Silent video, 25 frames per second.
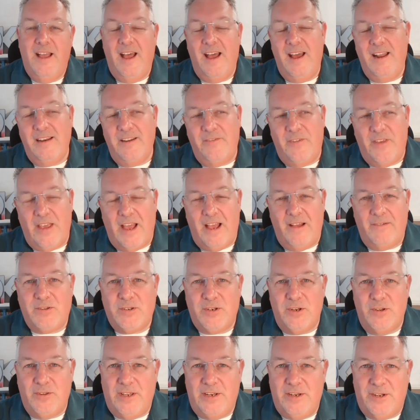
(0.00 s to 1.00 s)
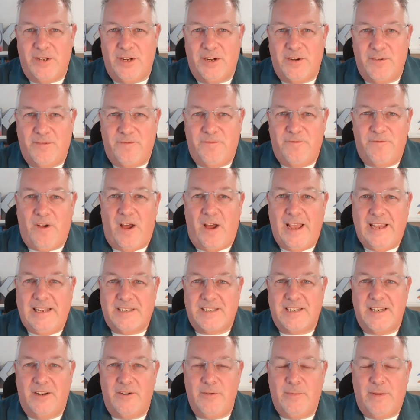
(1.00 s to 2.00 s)
And if you have to, then you've got to
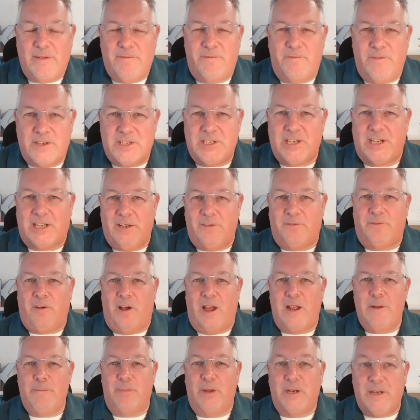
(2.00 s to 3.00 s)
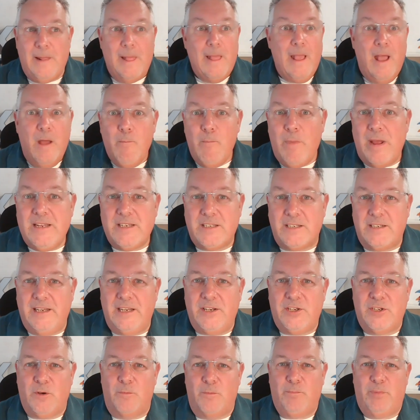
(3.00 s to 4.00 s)
fight. And I don't mean physically fight, but
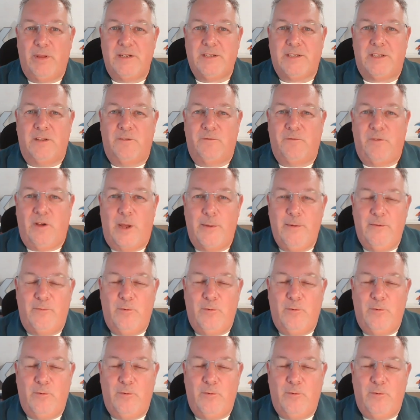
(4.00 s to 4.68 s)
mentally jump into the fight.